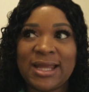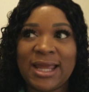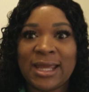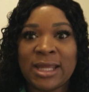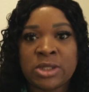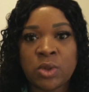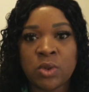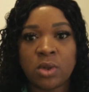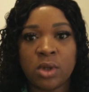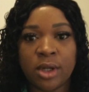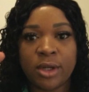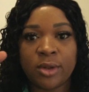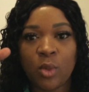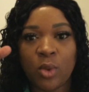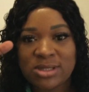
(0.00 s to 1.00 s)
and
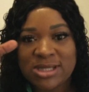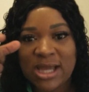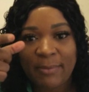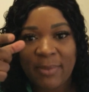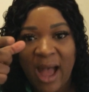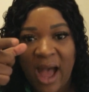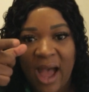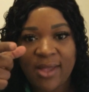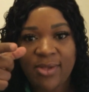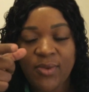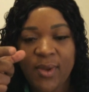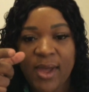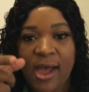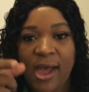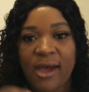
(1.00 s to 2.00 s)
or what type of eye you
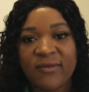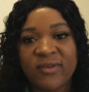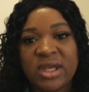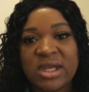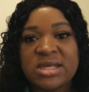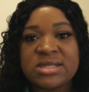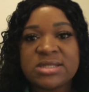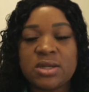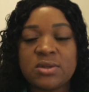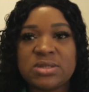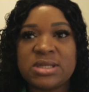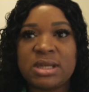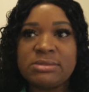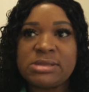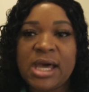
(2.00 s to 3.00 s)
have. So
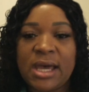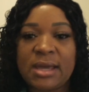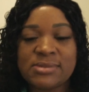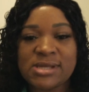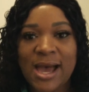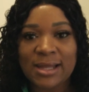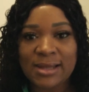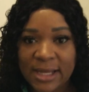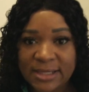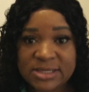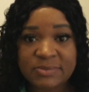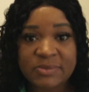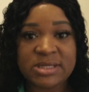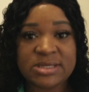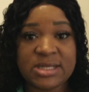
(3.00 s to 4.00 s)
sometimes I like to
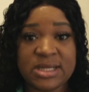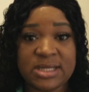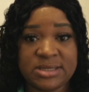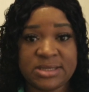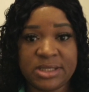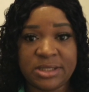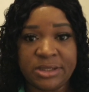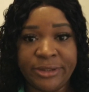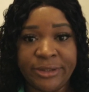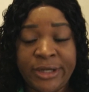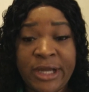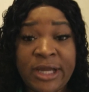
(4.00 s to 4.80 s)
be dead center.